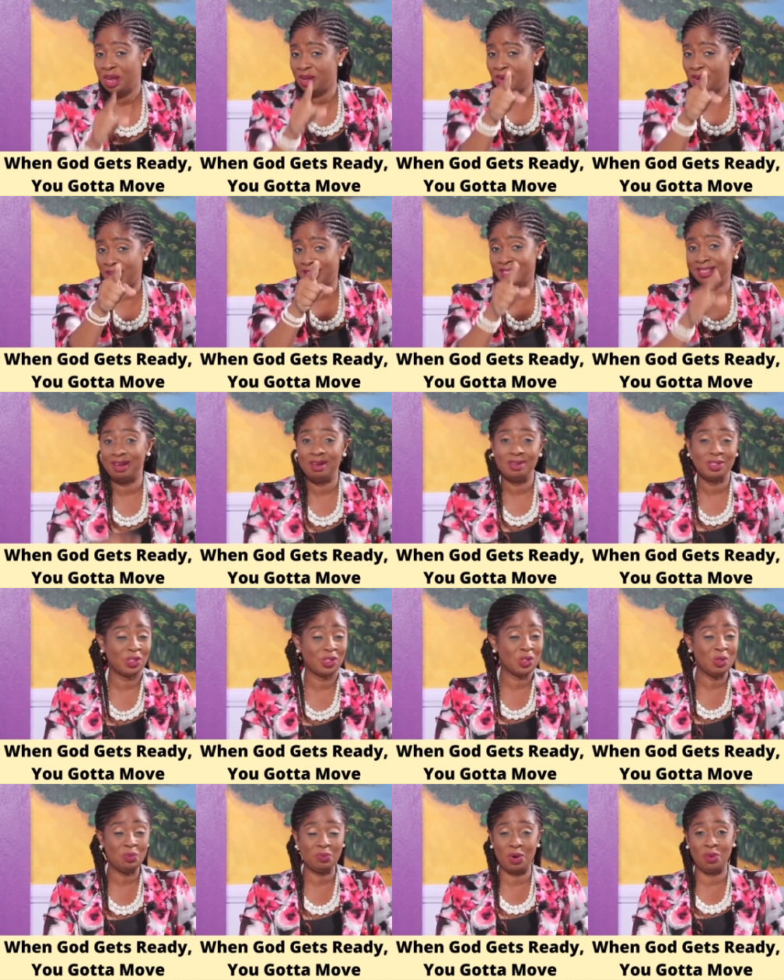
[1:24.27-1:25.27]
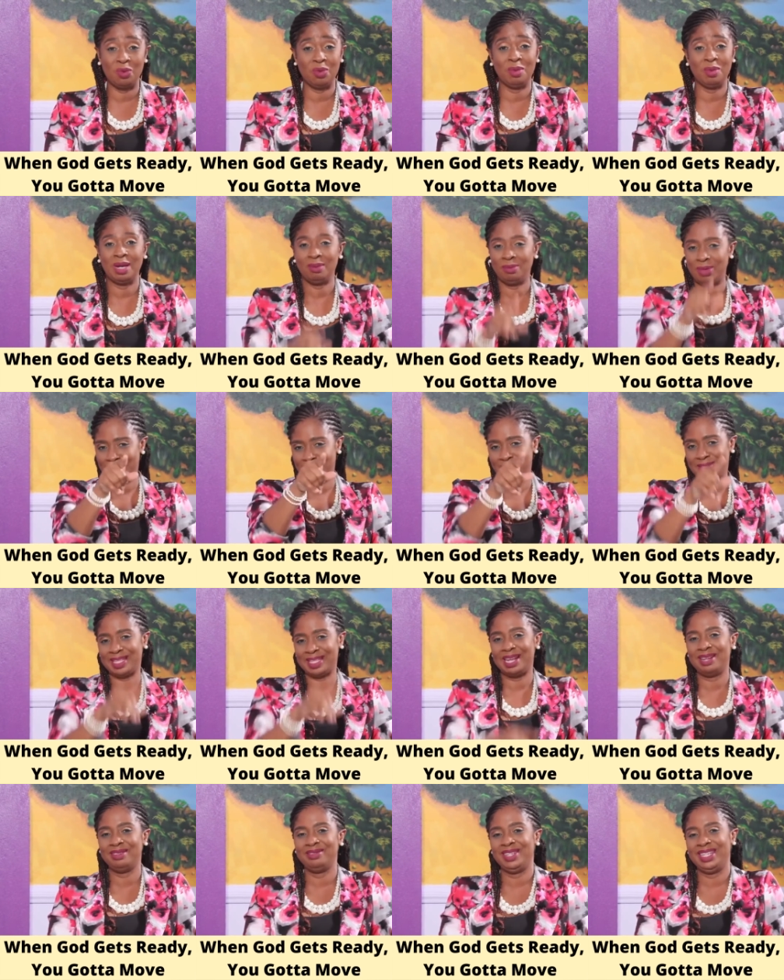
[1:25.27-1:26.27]
not superwoman, but of
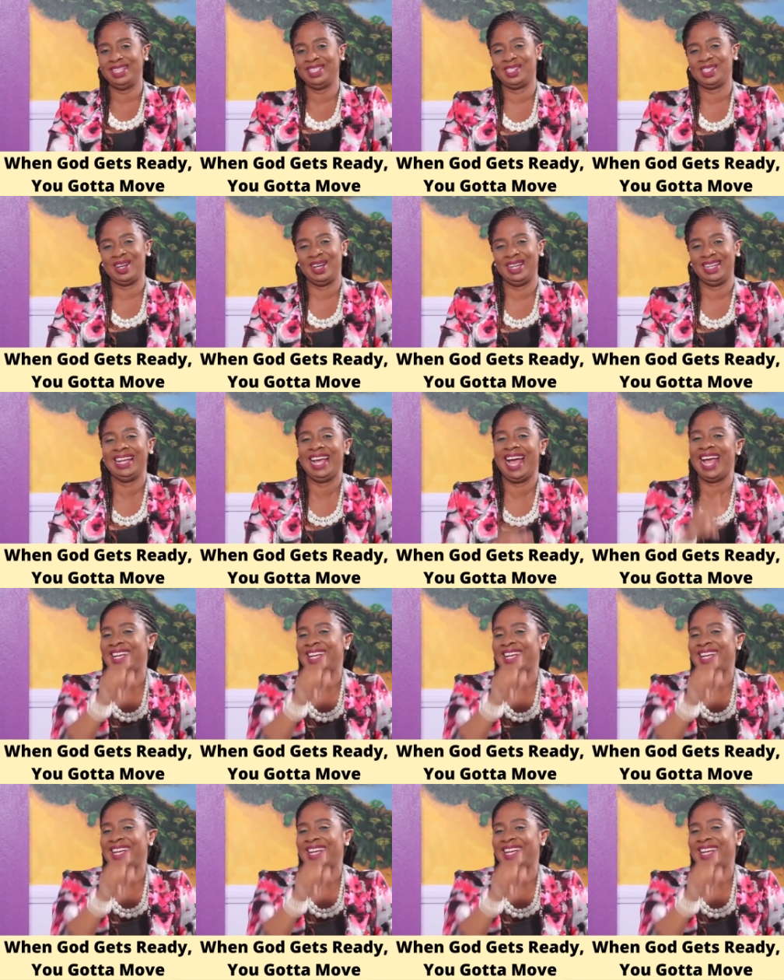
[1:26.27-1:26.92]
salvation.